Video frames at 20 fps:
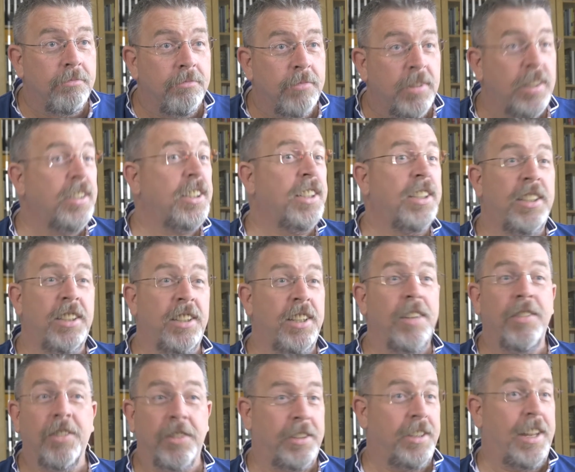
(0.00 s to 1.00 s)
doesn't
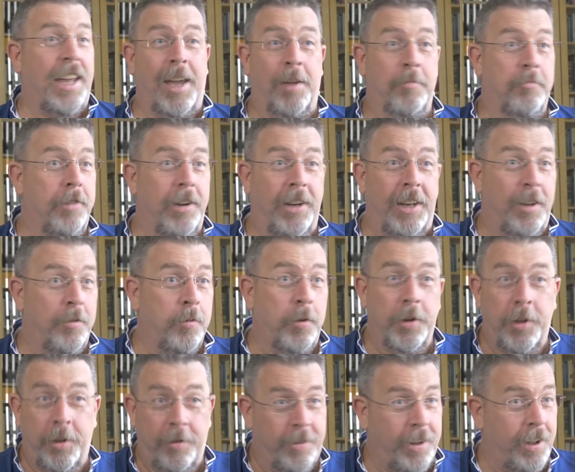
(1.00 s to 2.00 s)
give a damn really of
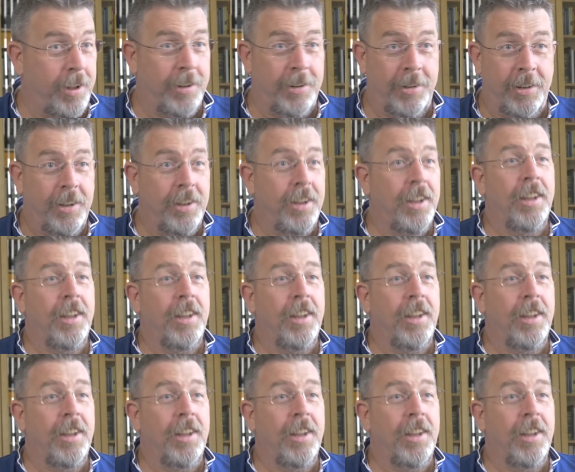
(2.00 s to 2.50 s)
what you've done,